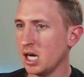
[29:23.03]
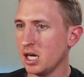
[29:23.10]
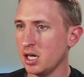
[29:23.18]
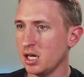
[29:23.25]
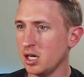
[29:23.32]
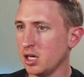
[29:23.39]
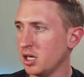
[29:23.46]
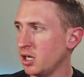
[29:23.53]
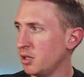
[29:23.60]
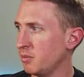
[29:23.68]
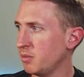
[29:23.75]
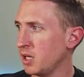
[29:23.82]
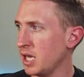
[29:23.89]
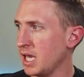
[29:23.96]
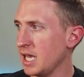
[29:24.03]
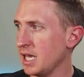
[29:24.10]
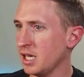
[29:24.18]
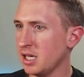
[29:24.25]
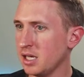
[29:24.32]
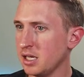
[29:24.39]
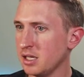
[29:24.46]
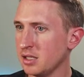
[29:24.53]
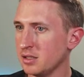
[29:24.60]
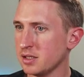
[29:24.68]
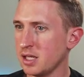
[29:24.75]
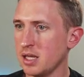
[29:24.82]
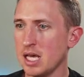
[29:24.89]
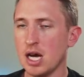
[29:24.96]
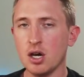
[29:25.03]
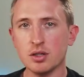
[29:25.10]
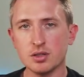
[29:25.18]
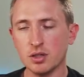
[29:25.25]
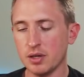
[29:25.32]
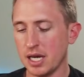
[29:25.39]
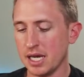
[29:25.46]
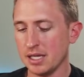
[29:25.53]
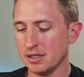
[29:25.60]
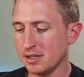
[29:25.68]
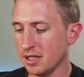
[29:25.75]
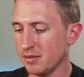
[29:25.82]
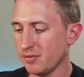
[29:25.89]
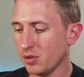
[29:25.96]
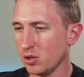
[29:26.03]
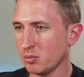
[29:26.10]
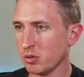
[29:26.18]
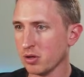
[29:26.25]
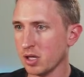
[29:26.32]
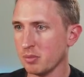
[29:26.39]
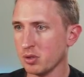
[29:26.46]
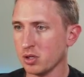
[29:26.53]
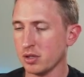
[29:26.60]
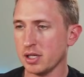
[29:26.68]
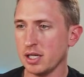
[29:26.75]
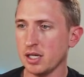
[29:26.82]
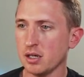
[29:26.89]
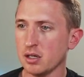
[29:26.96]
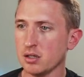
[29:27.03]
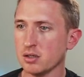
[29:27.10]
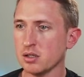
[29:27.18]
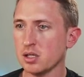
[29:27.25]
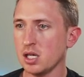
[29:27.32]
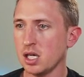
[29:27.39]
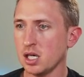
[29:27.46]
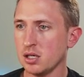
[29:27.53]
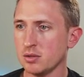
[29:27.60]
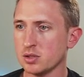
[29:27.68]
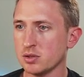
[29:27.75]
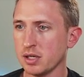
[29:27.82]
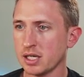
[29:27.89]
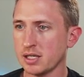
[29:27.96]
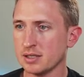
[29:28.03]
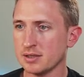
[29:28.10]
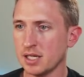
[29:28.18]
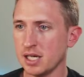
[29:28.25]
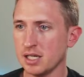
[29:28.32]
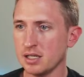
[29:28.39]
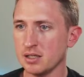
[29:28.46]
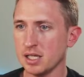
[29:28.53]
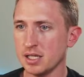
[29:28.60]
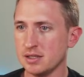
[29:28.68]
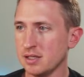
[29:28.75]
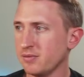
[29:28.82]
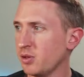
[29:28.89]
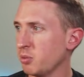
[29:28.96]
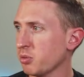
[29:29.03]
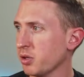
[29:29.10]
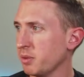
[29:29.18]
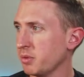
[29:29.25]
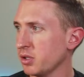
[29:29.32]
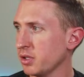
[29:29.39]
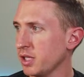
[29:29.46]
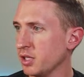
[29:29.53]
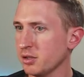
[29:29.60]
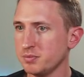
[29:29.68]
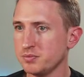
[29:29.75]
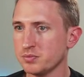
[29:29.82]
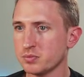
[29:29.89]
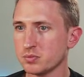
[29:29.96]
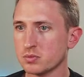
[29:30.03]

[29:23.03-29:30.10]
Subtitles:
and also a default parameter here, so I can assign it a default parameter here.